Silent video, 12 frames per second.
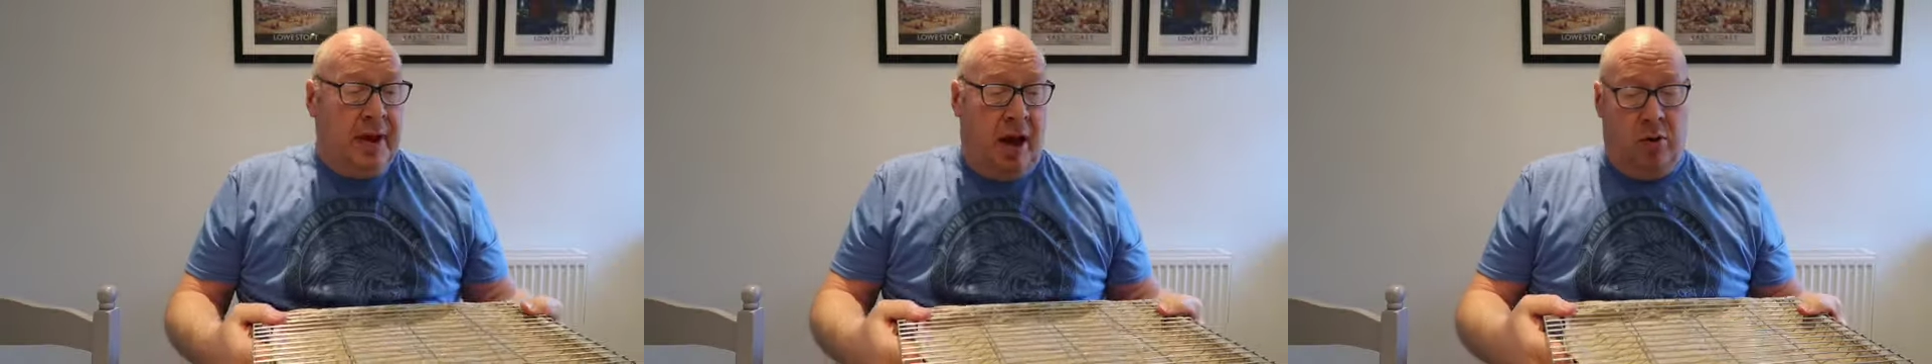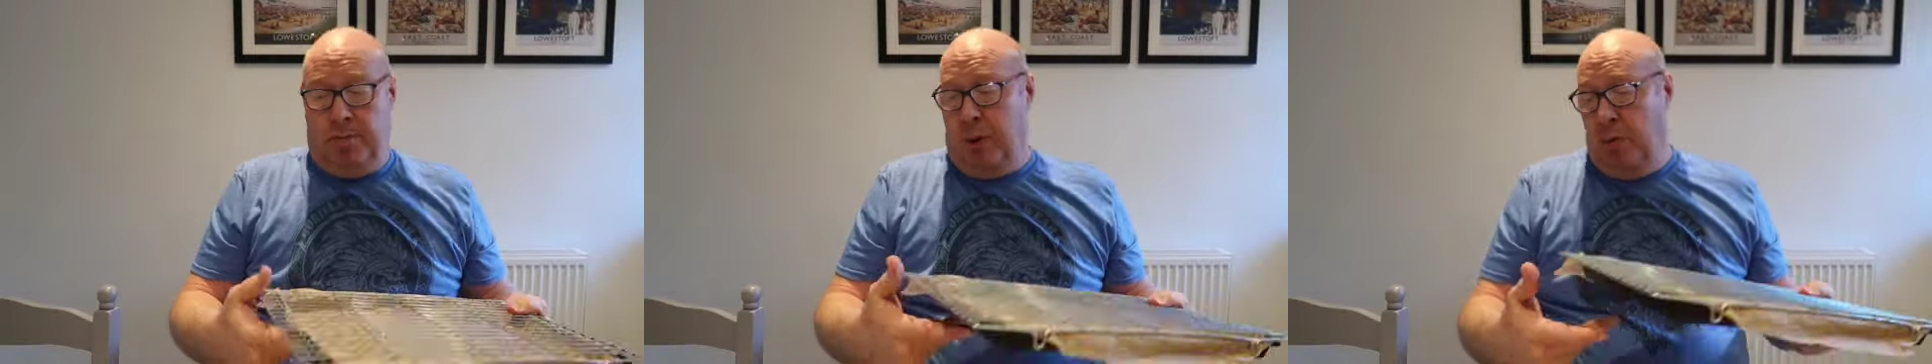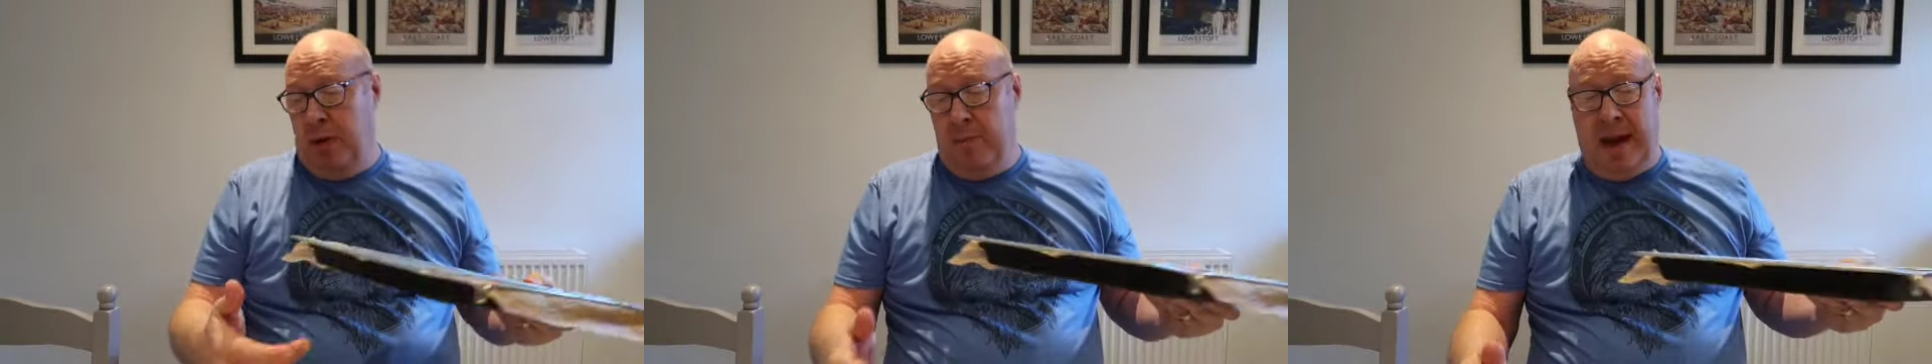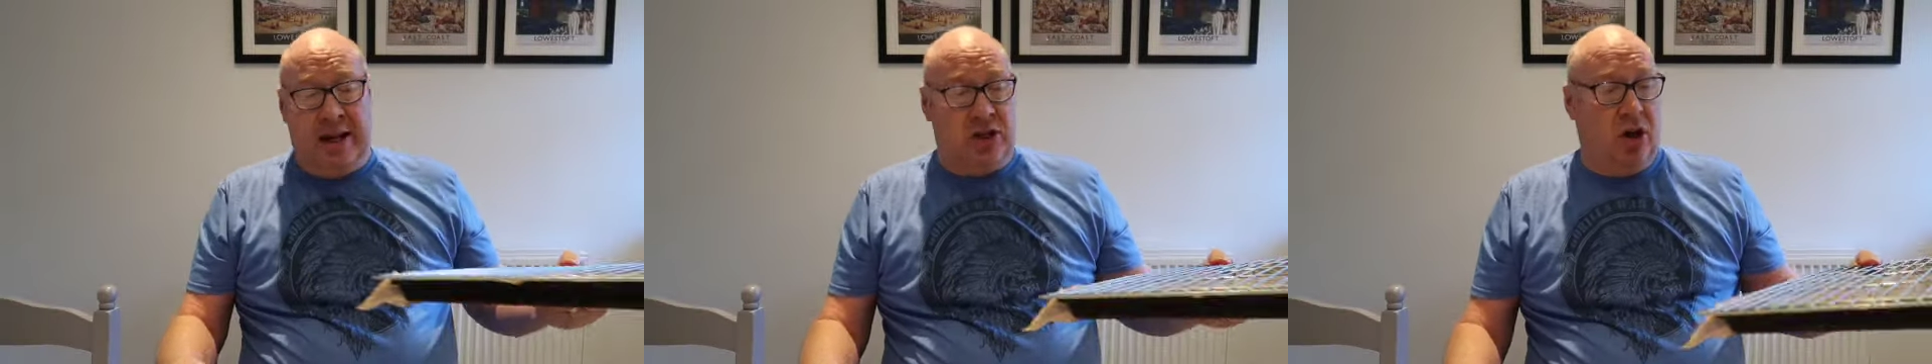I'm going to put my
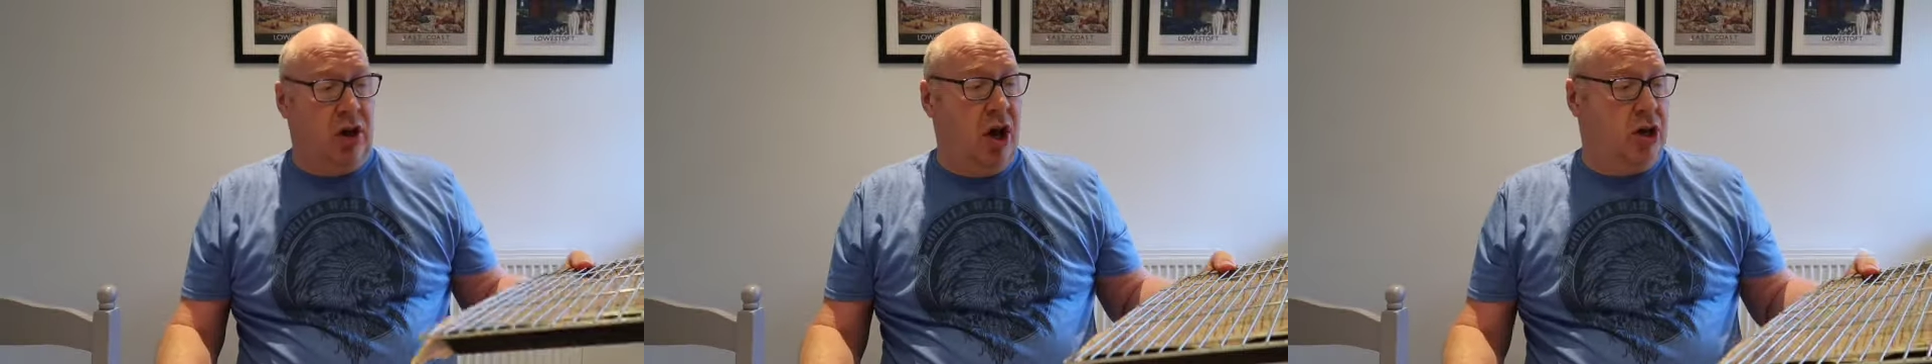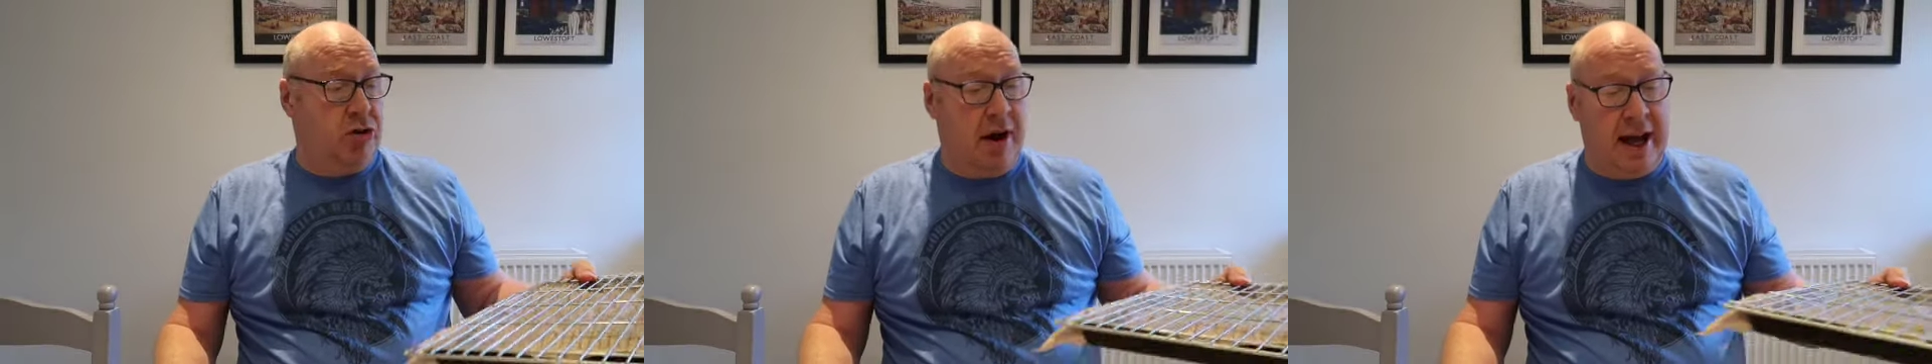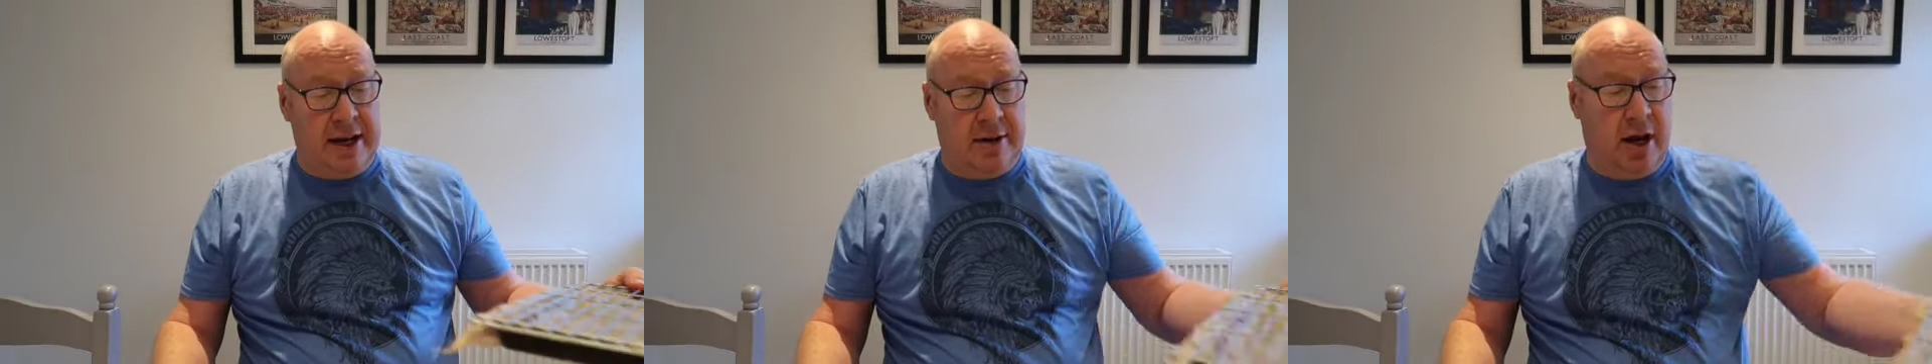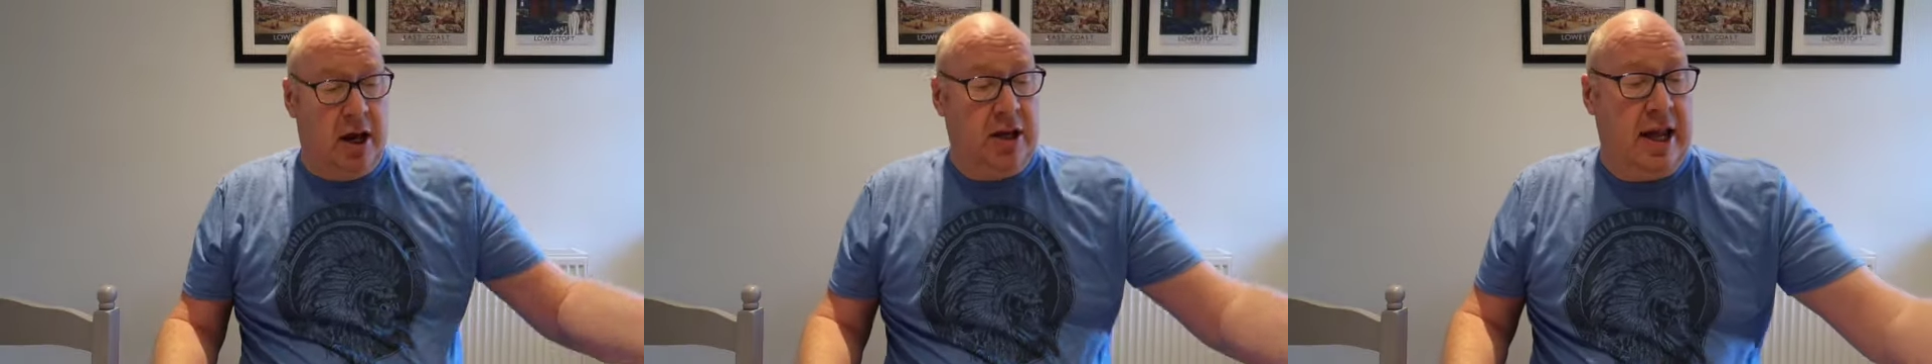meat on her tray,
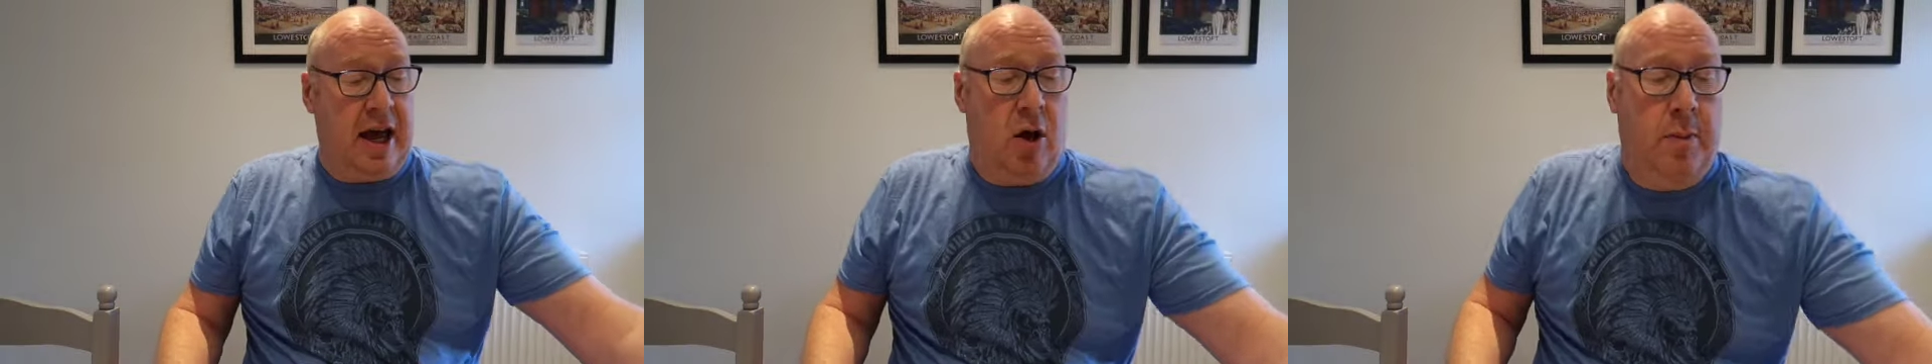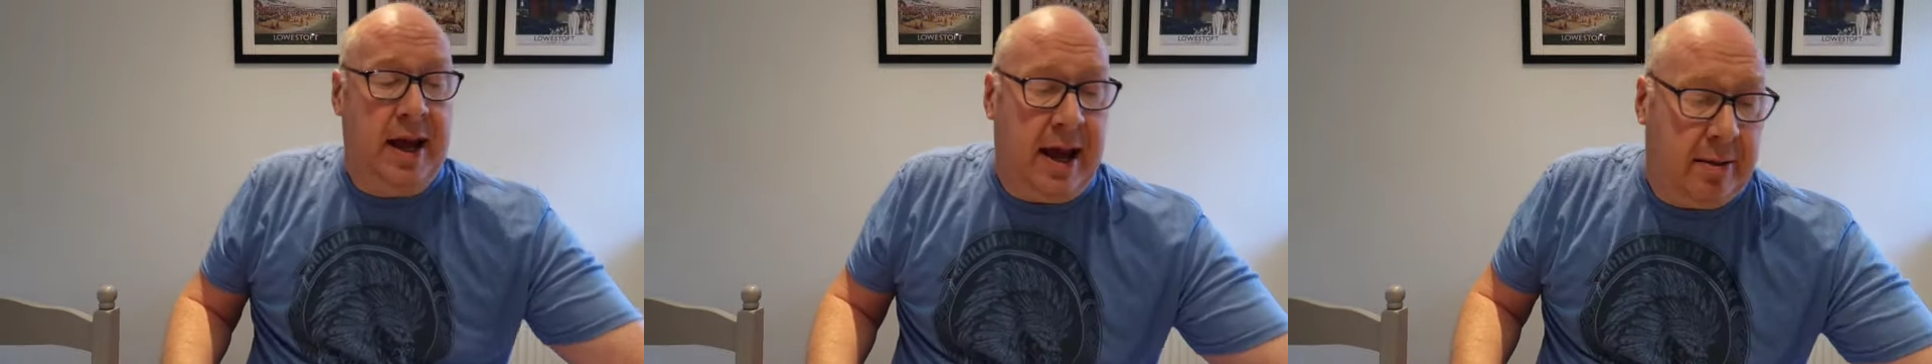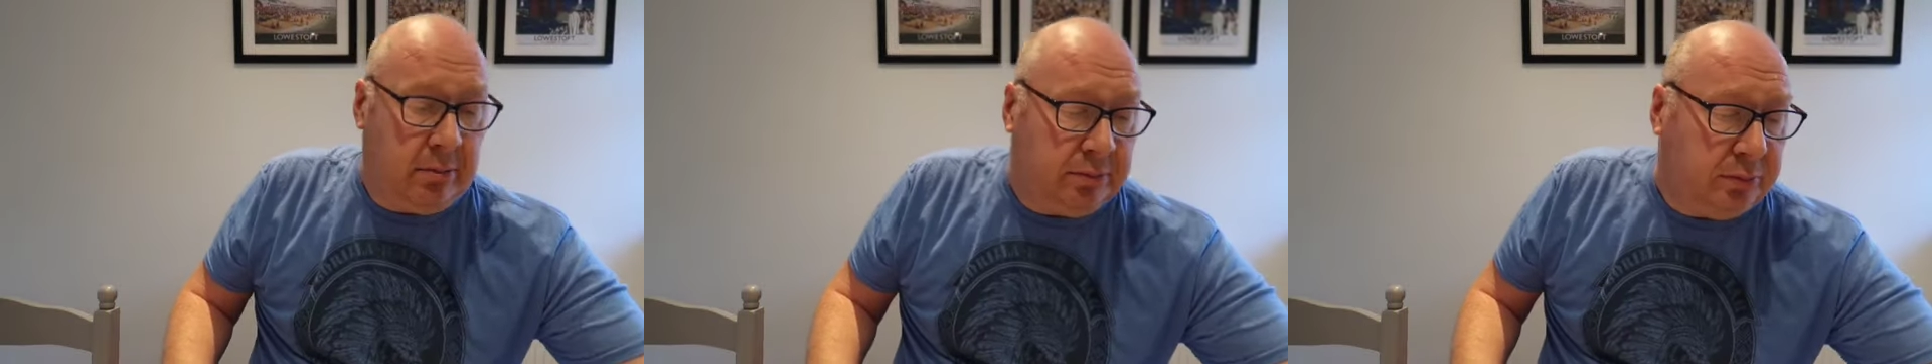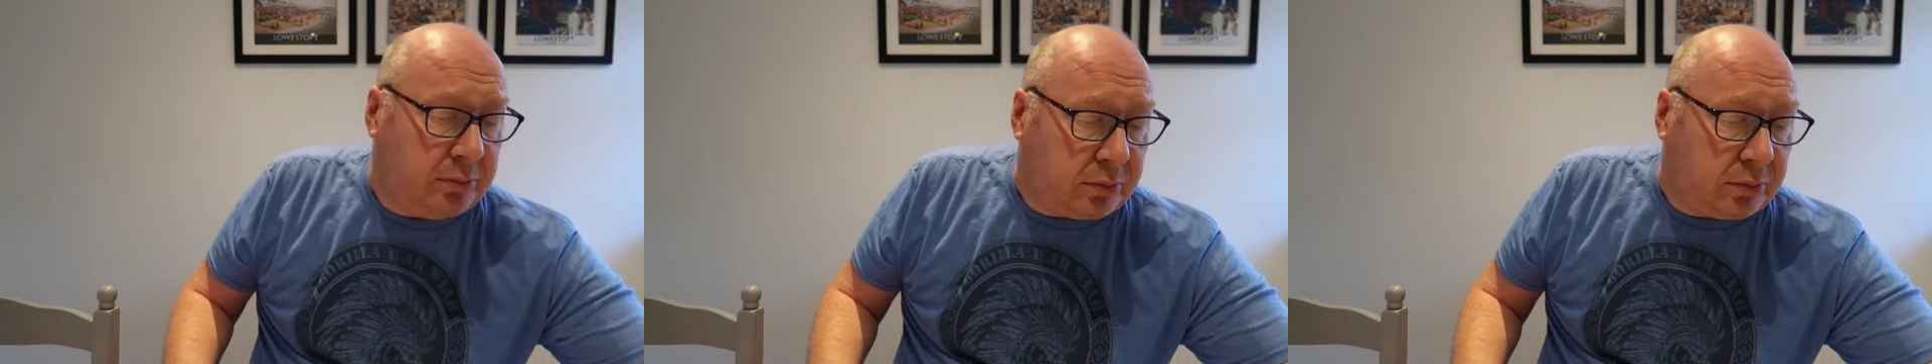and that'll be it